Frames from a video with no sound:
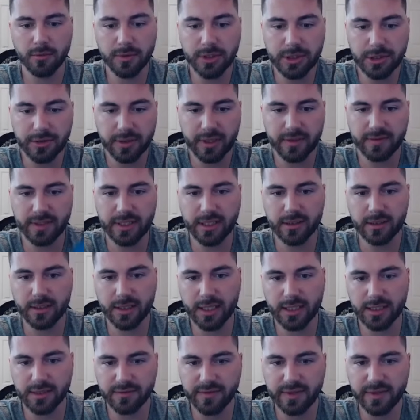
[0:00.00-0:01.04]
we do have the
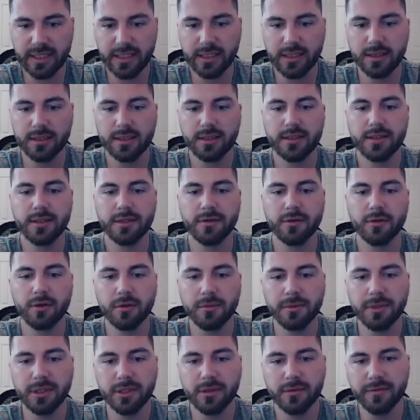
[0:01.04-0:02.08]
Eldegoss V, the
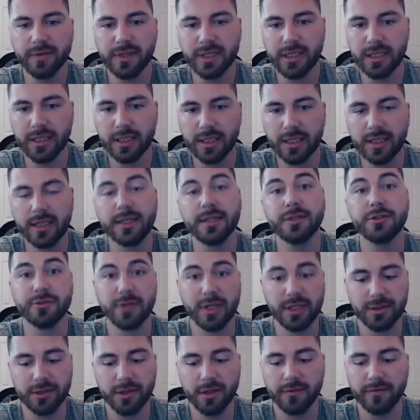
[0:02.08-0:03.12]
Orbeetle V, and a
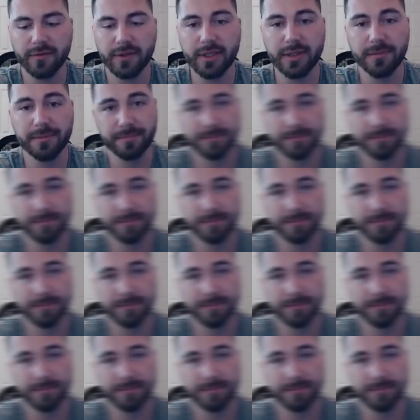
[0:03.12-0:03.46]
Dreadnought V.